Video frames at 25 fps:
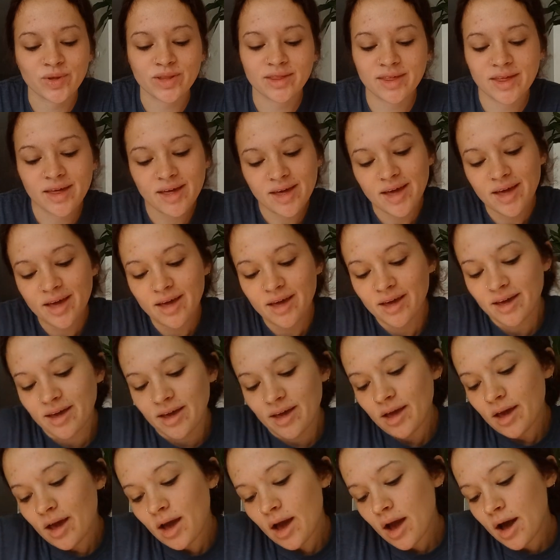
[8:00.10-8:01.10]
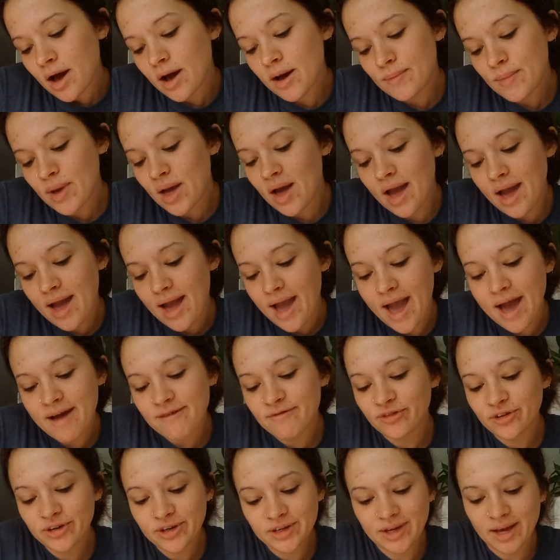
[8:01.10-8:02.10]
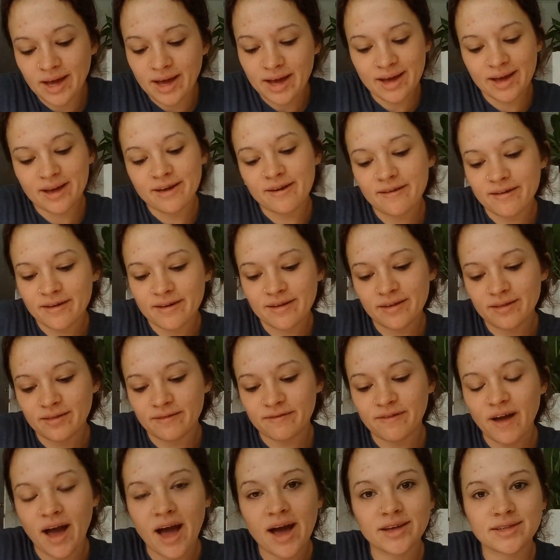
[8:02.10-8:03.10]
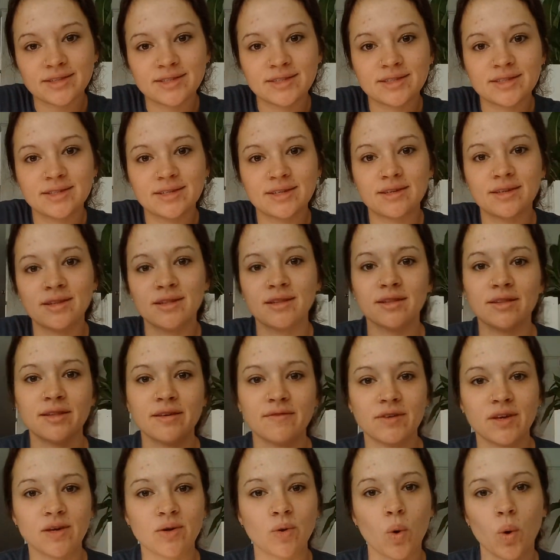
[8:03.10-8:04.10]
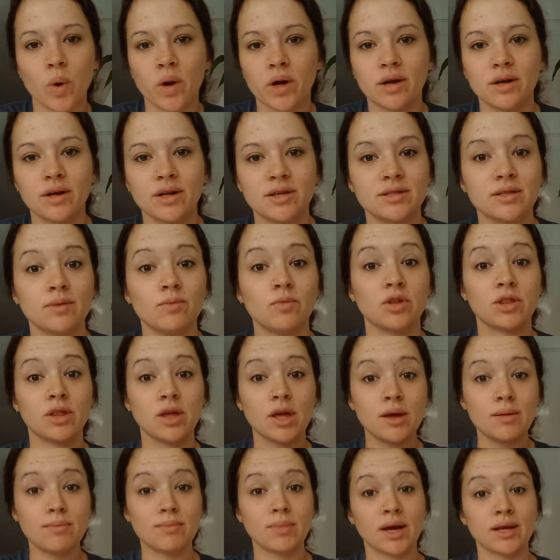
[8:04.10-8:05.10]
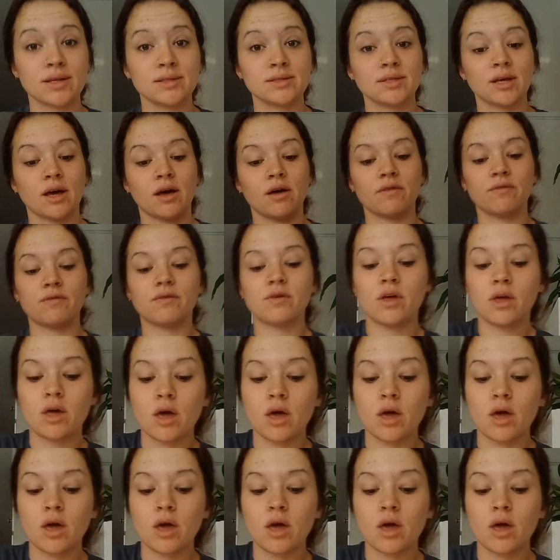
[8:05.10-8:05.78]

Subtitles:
with every vast living organism within myself.